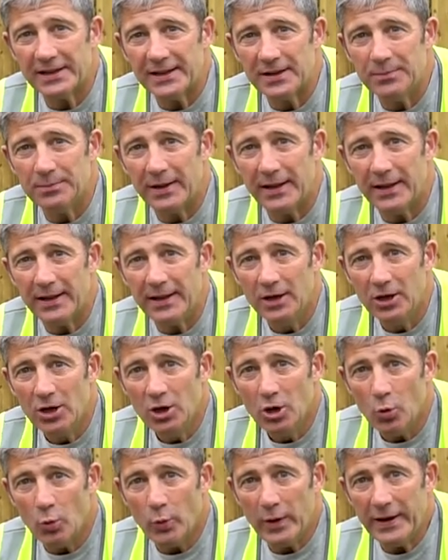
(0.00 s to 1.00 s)
it can be,
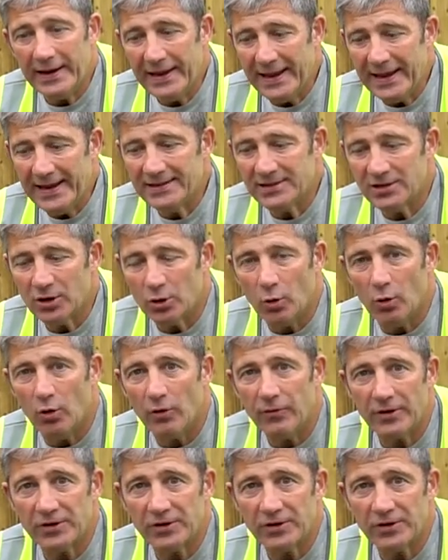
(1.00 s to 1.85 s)
we need to go off